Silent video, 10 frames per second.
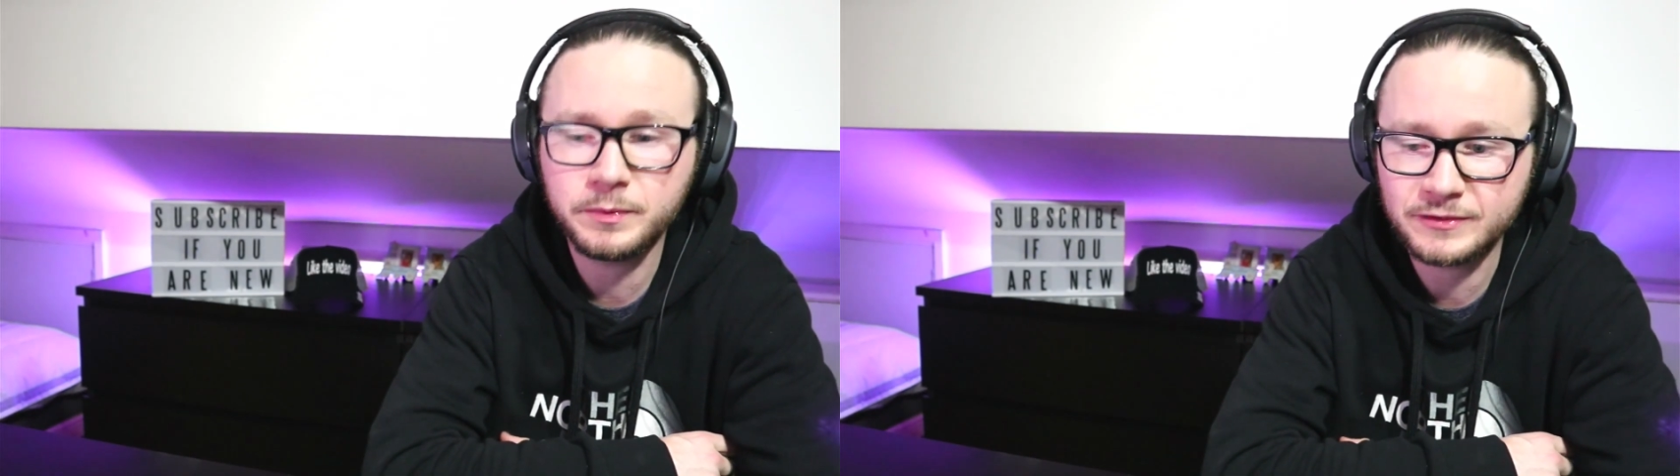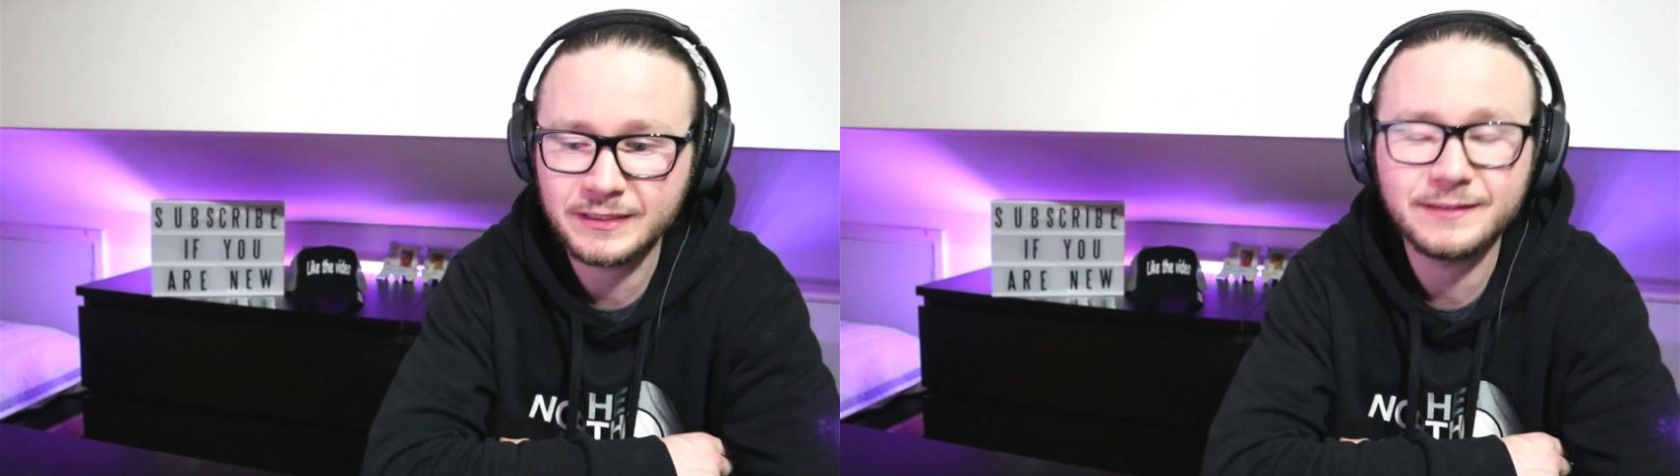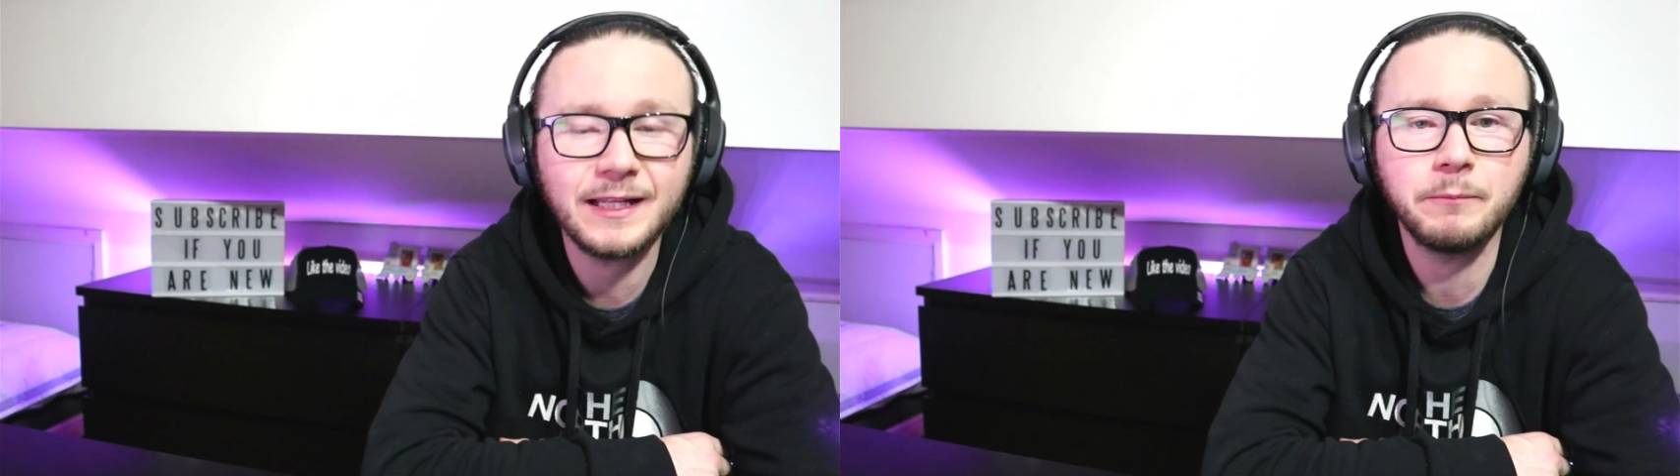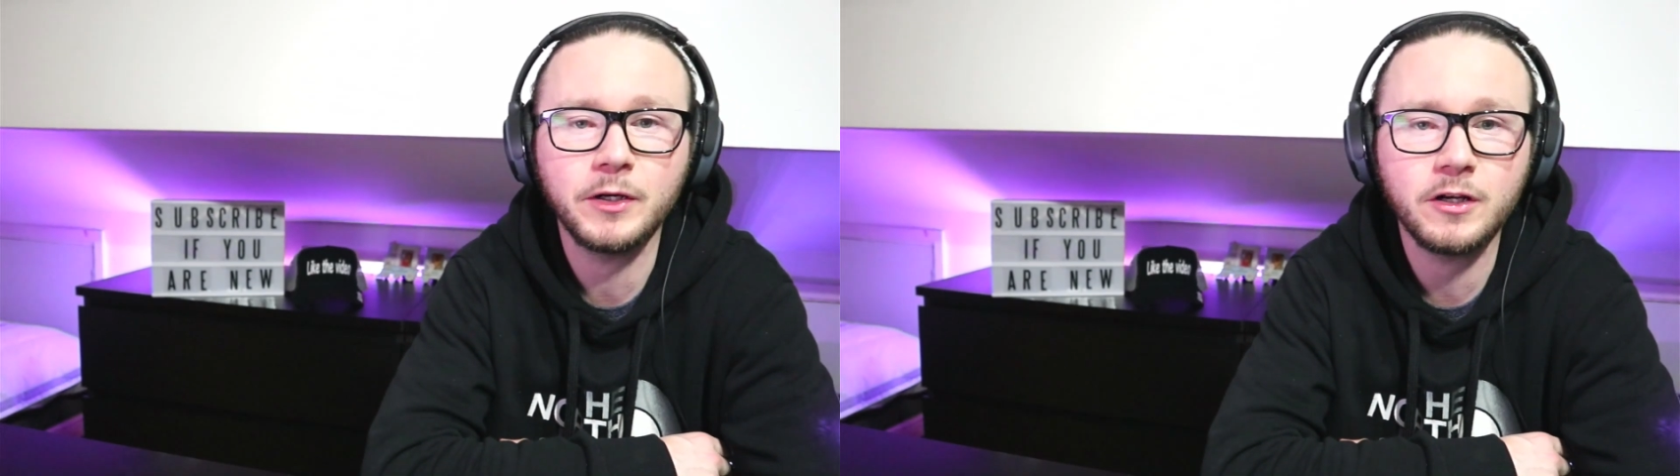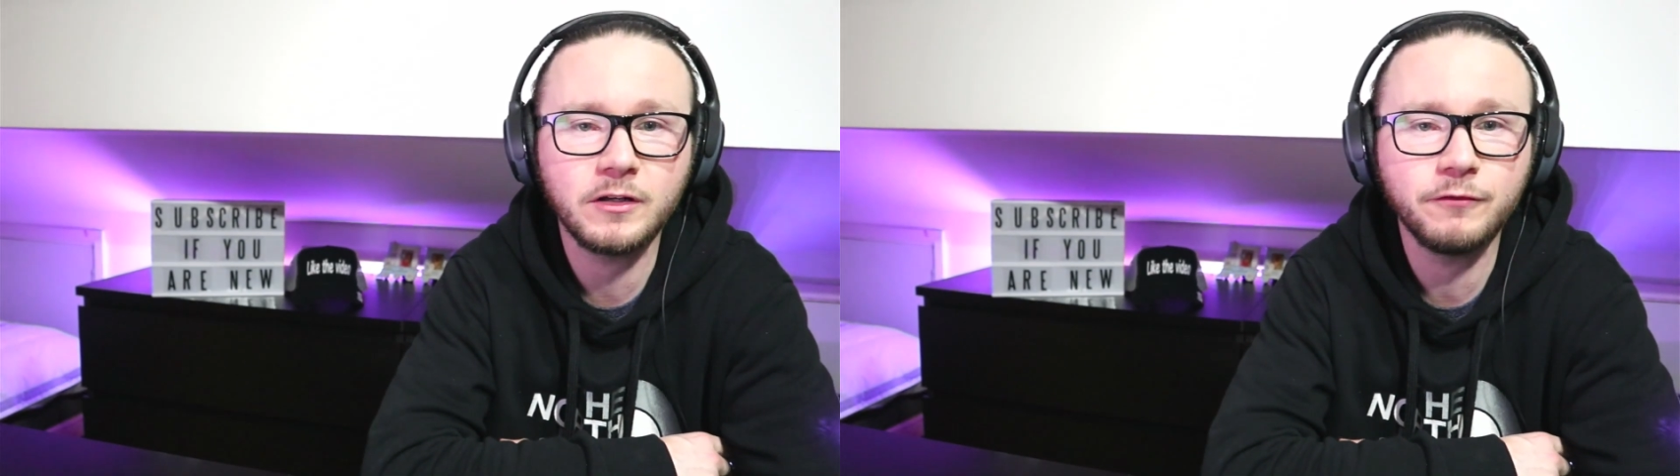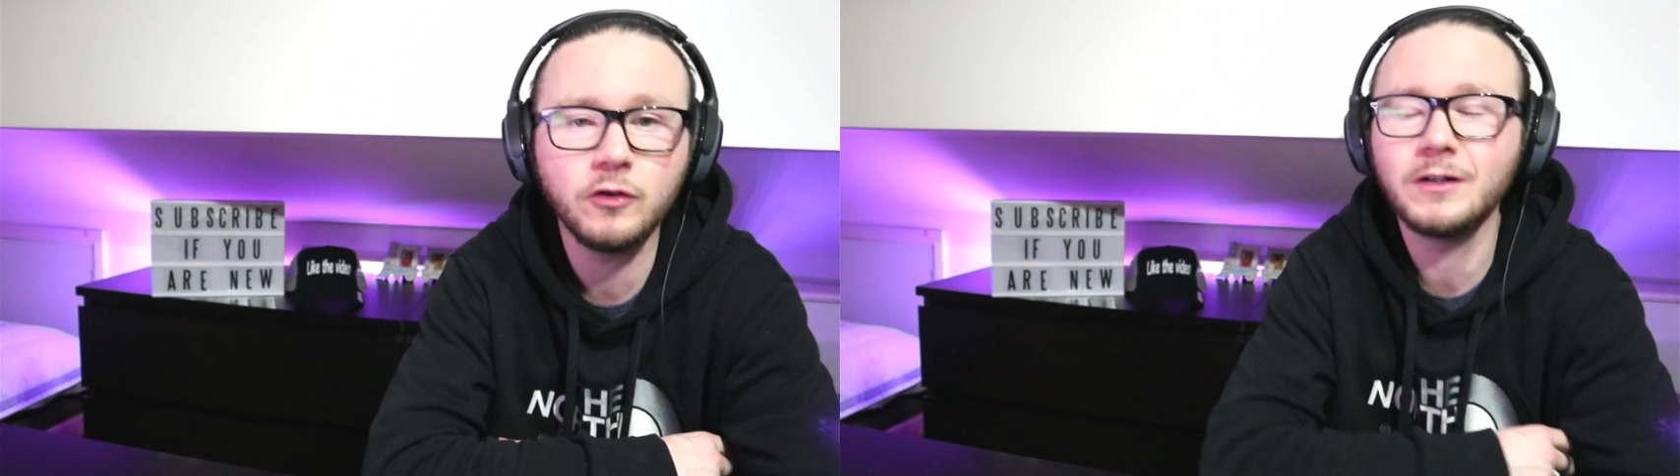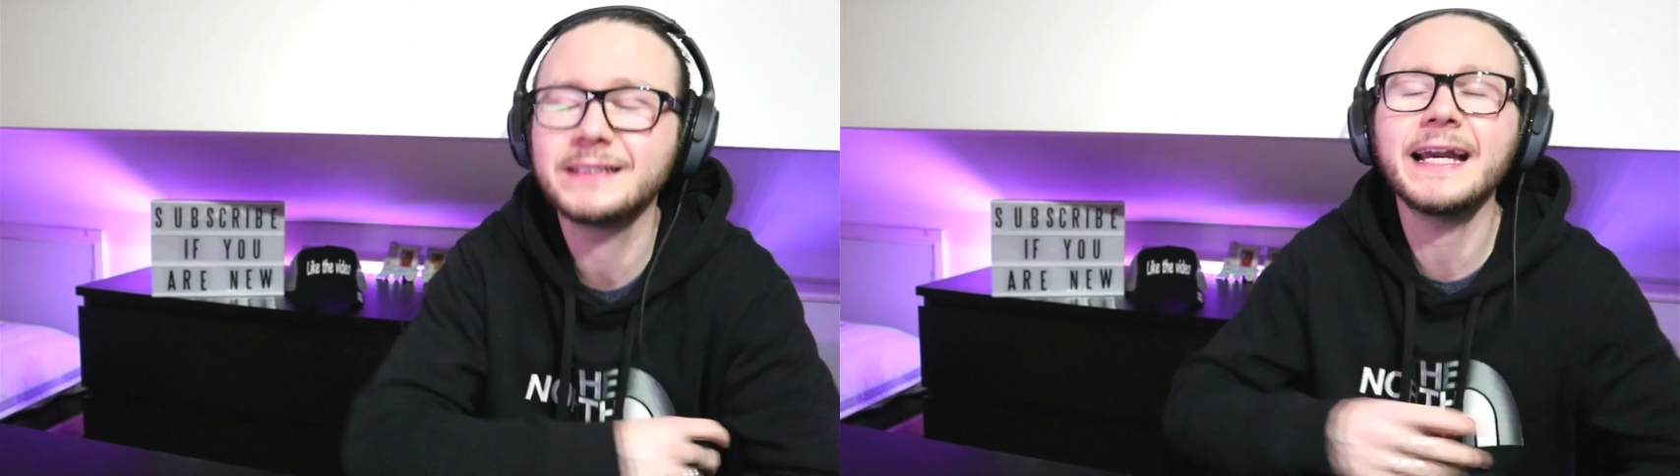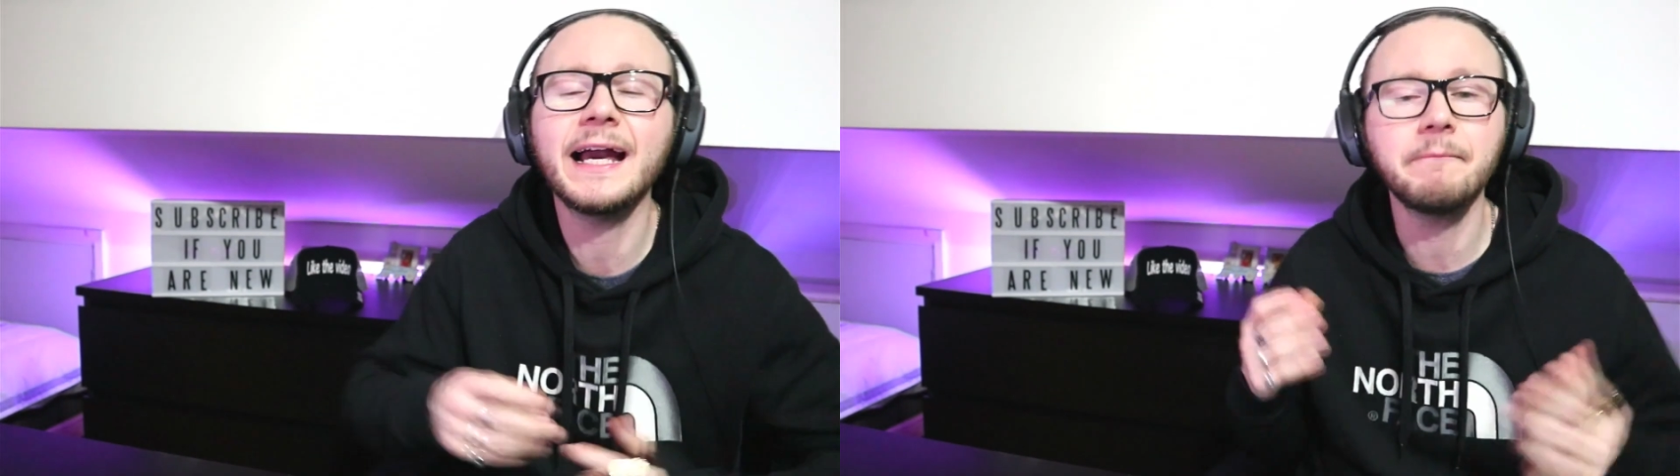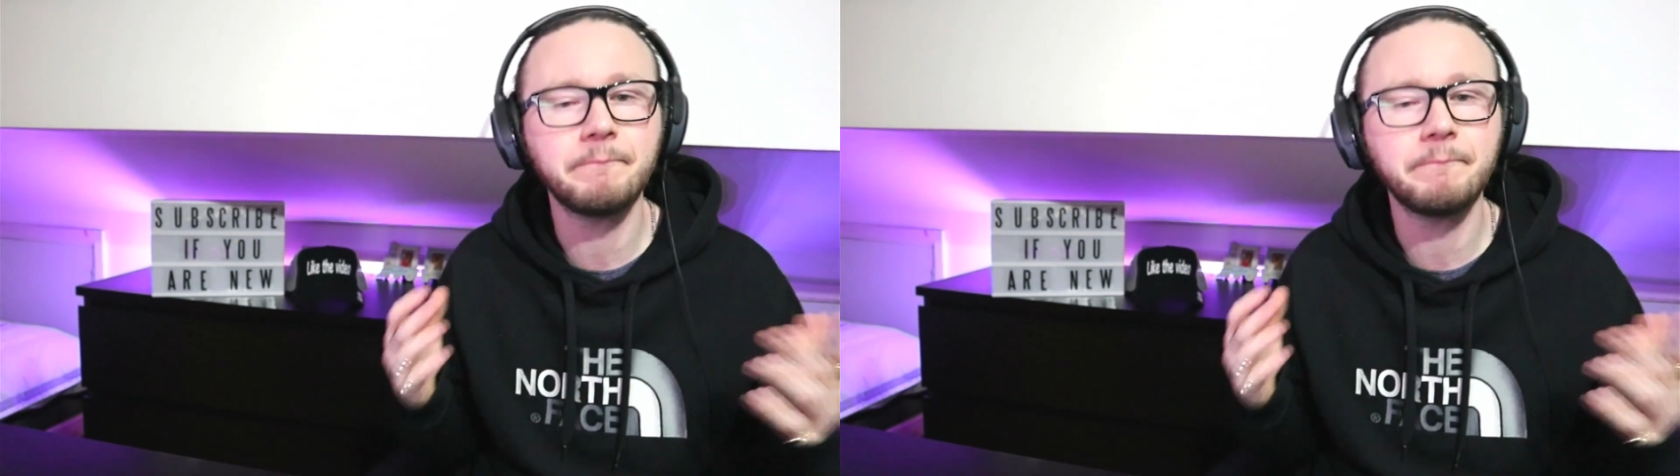he sees dead body on the floor again,